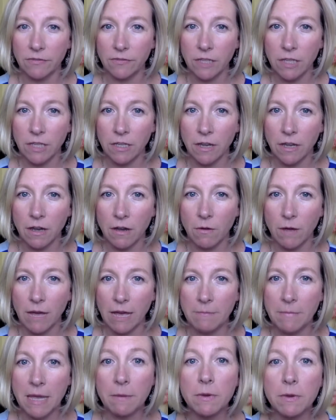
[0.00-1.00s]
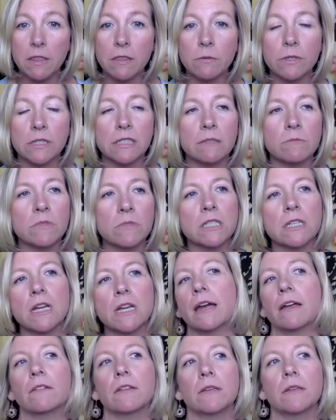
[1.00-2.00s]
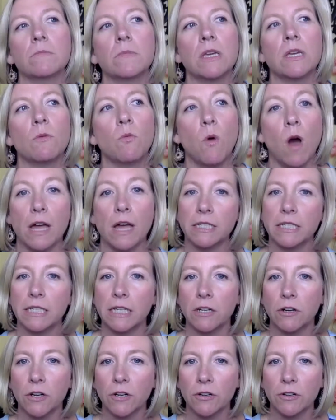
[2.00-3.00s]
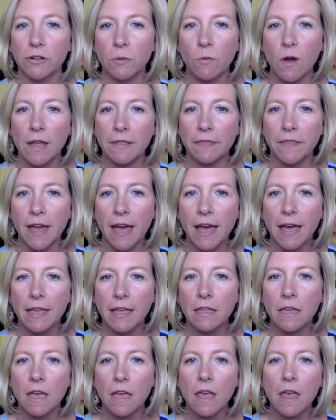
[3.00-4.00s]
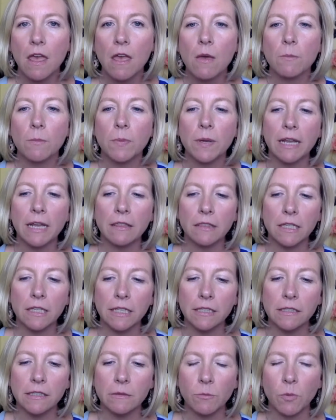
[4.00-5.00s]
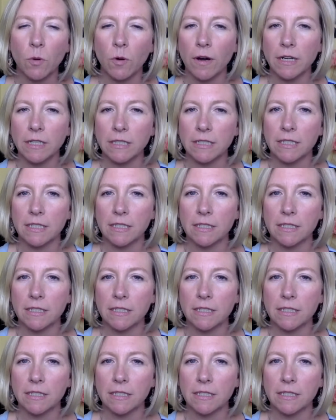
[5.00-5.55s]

and maybe there was some denial in me wanting her to want that. But I think it's important,